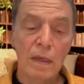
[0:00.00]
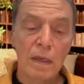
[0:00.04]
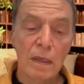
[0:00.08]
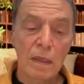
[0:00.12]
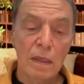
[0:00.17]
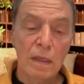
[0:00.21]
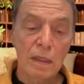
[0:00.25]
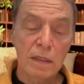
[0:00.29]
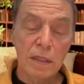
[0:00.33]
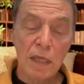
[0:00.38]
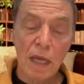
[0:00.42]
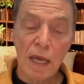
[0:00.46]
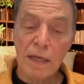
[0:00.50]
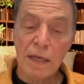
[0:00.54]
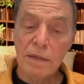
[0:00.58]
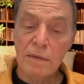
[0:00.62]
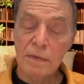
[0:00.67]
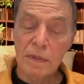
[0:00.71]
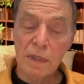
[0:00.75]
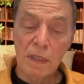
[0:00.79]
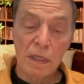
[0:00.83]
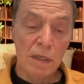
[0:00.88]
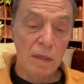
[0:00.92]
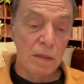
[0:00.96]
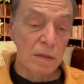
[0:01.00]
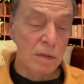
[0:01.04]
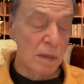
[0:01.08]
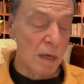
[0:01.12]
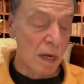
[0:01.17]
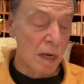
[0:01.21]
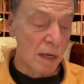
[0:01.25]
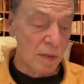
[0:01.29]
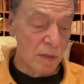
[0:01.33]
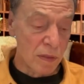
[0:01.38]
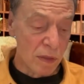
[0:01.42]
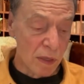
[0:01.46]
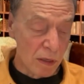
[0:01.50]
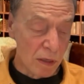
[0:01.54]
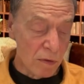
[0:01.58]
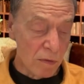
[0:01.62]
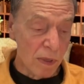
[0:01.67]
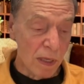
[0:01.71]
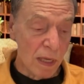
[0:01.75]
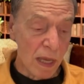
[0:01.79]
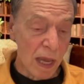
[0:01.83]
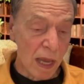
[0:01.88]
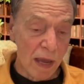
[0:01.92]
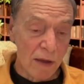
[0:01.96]
Because I think
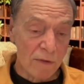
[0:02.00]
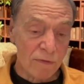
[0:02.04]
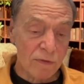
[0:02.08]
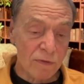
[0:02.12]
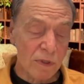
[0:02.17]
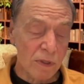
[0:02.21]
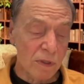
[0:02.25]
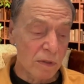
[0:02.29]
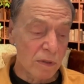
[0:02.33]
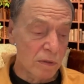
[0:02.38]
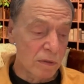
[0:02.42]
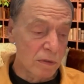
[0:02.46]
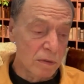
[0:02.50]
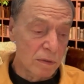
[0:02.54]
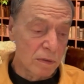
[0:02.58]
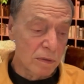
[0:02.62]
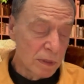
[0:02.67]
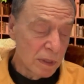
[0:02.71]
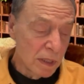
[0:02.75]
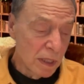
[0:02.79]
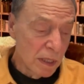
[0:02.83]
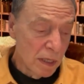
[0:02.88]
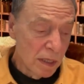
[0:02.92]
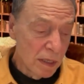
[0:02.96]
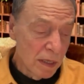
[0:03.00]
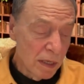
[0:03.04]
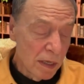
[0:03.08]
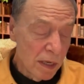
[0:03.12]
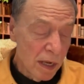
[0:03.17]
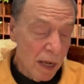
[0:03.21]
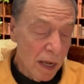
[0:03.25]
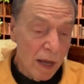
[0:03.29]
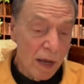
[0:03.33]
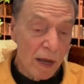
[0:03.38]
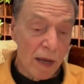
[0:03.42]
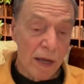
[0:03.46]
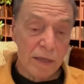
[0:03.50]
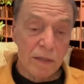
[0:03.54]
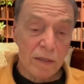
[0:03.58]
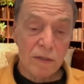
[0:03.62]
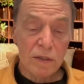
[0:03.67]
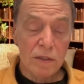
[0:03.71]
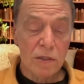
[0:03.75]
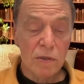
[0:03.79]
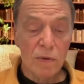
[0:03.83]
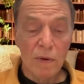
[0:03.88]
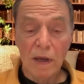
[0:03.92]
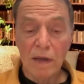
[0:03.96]
we have to. I like
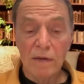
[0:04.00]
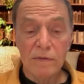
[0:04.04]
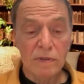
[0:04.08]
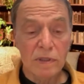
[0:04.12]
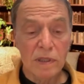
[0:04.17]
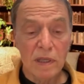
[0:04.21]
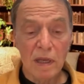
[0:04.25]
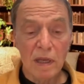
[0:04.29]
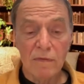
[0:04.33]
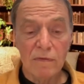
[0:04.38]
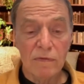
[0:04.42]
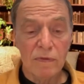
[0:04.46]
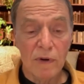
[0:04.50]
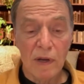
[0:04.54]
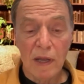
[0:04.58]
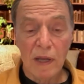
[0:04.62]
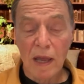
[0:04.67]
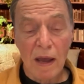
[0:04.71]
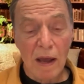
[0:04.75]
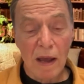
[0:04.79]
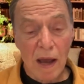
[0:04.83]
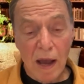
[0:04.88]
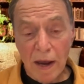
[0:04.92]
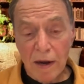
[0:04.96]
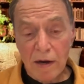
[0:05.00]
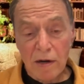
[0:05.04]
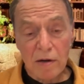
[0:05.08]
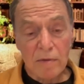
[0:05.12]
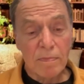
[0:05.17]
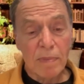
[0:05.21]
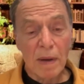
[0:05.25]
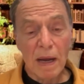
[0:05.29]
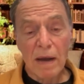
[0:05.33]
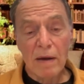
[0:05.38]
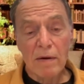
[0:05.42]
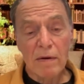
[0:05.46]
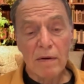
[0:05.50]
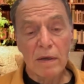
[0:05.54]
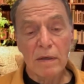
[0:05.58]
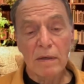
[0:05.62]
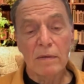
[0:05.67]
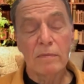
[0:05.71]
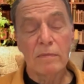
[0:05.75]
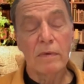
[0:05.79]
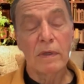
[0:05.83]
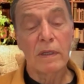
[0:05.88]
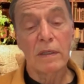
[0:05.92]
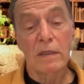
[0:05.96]
the 12-step phrase, higher power.
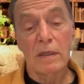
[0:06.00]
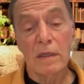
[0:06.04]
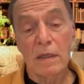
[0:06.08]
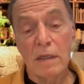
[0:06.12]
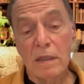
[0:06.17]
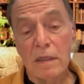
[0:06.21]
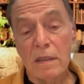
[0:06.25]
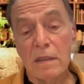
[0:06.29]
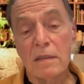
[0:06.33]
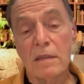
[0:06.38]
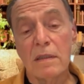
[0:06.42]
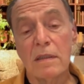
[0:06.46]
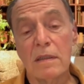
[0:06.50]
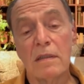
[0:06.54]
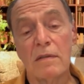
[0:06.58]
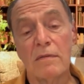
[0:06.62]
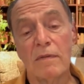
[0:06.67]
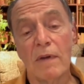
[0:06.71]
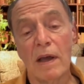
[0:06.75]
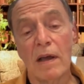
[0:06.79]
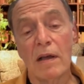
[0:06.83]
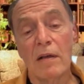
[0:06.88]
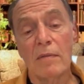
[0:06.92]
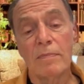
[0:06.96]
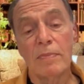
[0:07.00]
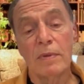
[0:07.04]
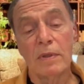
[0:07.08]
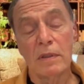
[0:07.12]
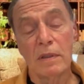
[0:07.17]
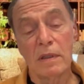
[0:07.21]
We need to develop a